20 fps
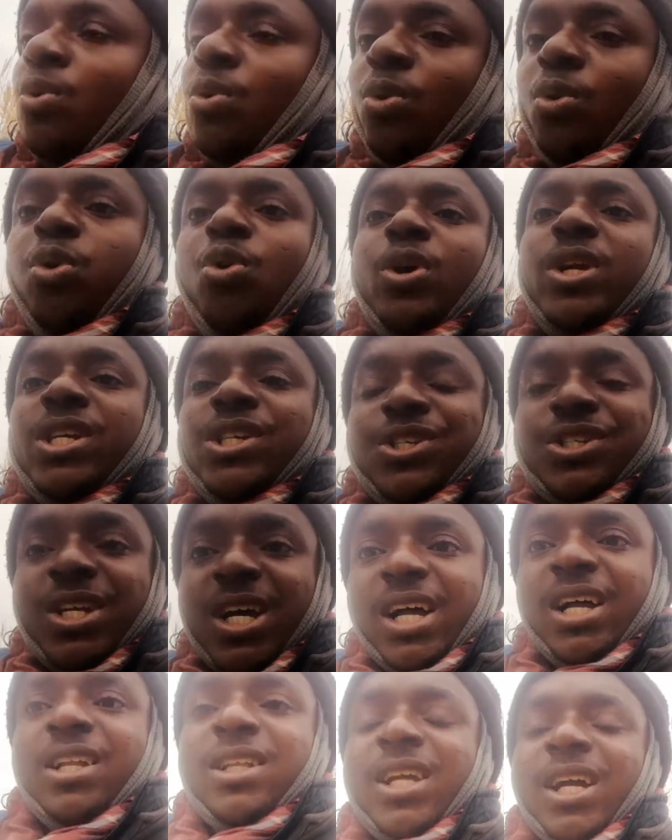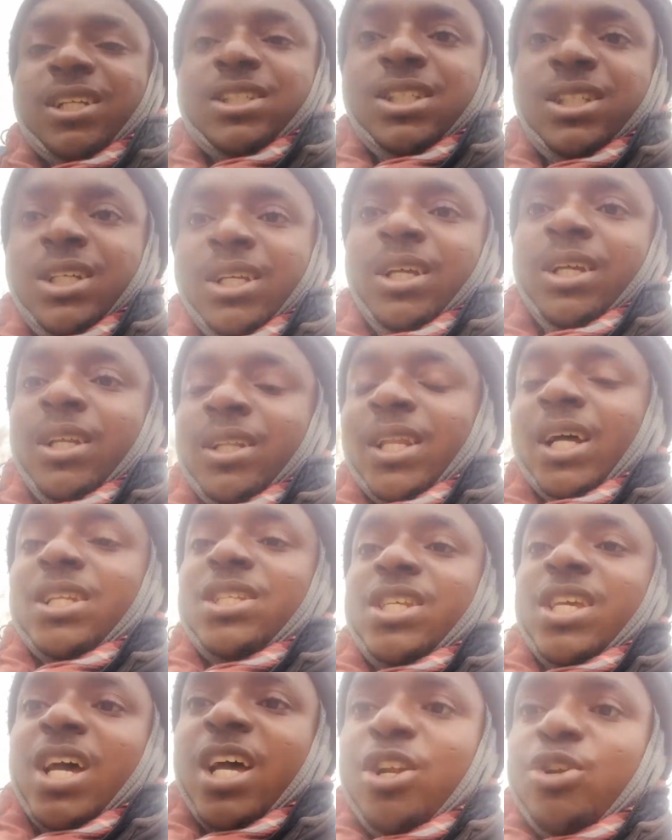Who is that
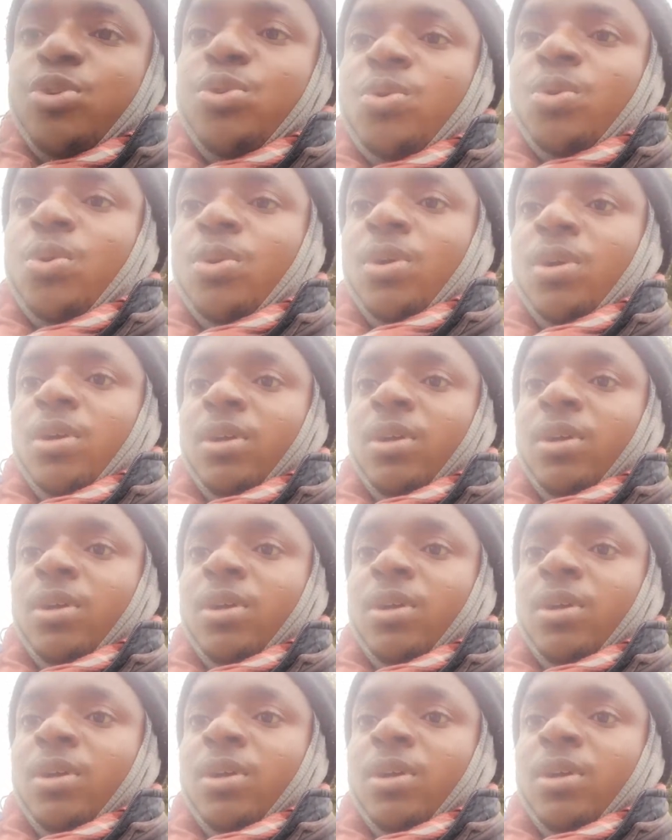tell you